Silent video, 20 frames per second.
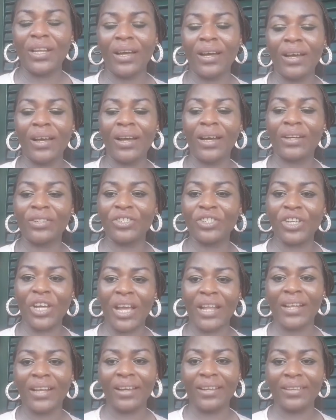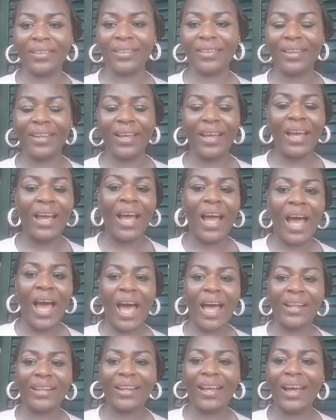a channel,
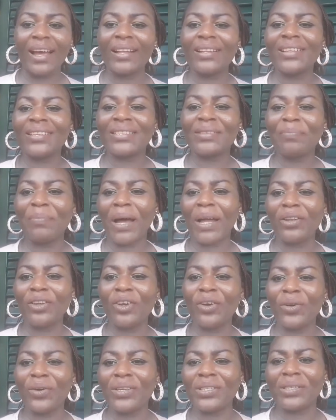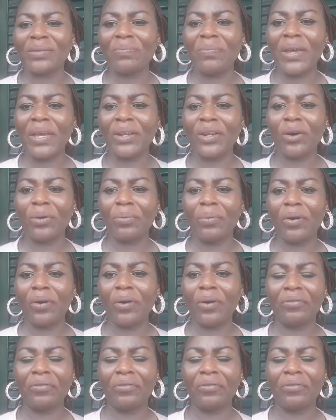and this manure is made up of